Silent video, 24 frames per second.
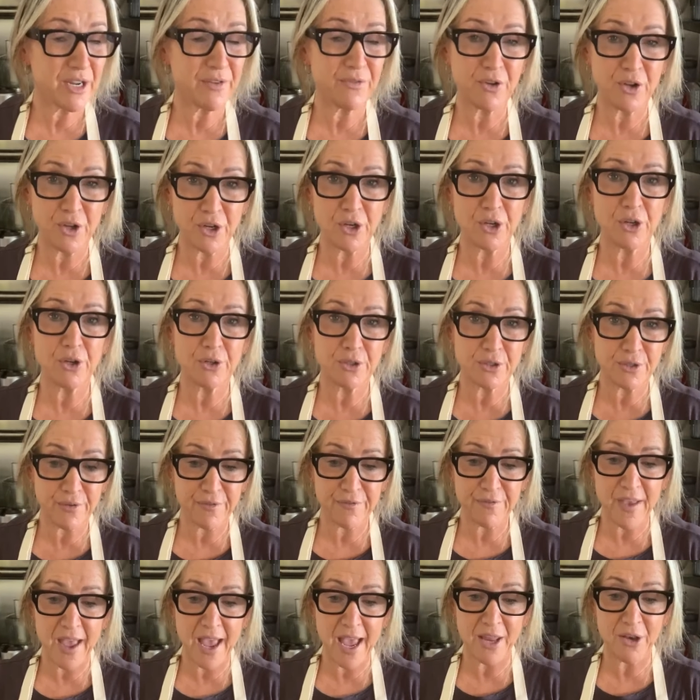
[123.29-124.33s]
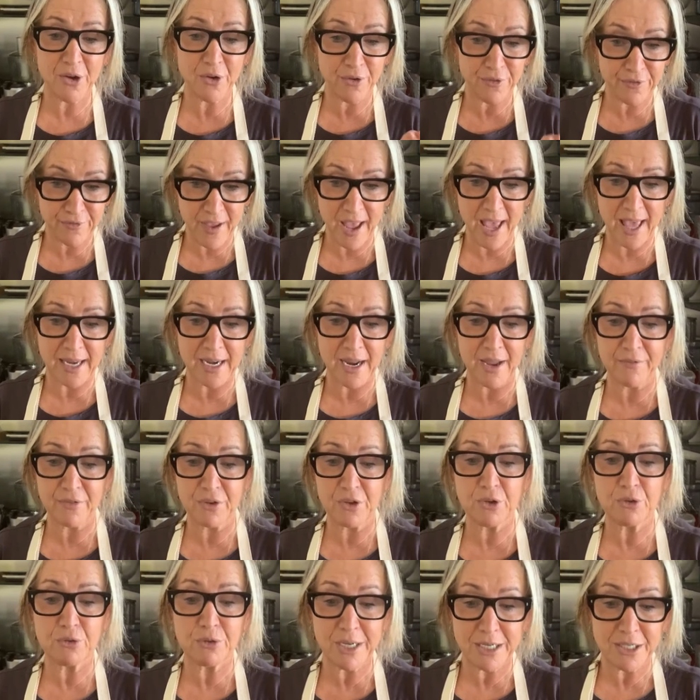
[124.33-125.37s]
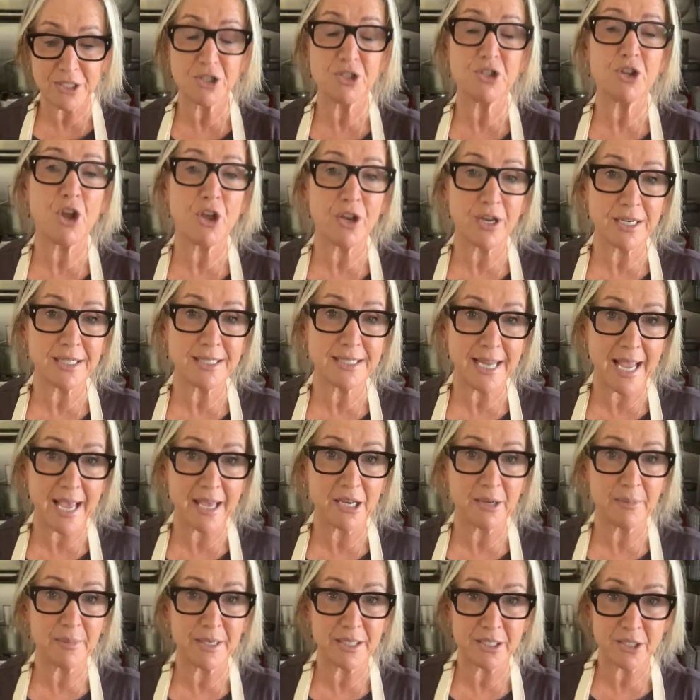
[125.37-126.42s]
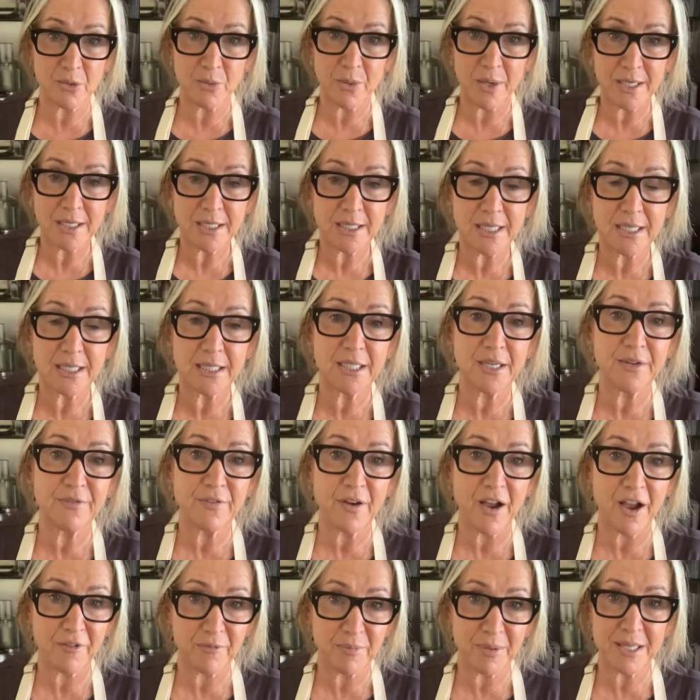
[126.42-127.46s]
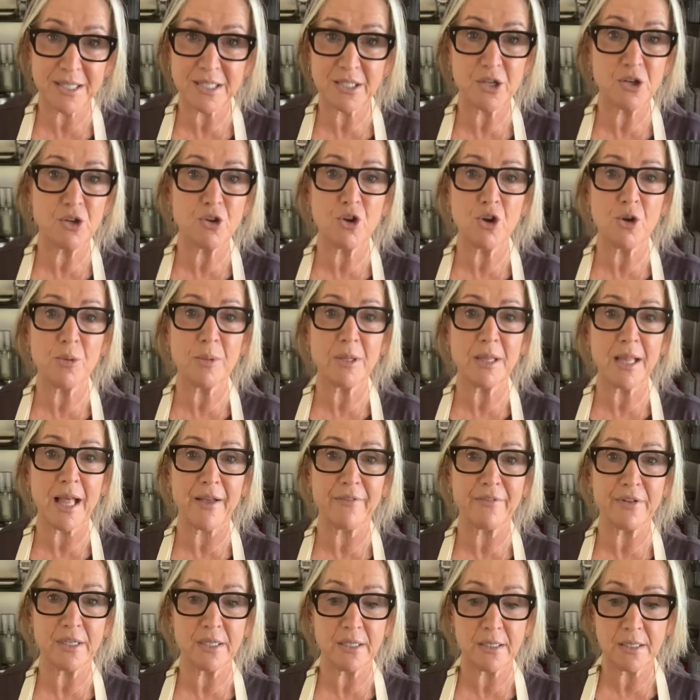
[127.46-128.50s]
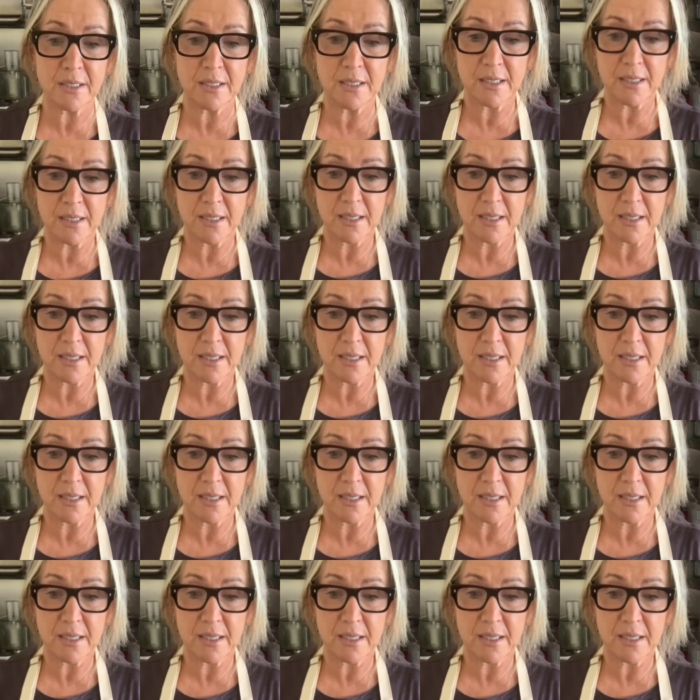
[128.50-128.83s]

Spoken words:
If you're going to use the fan, your fan oven, you'll need to turn it down a bit to 165, but it's a normal oven.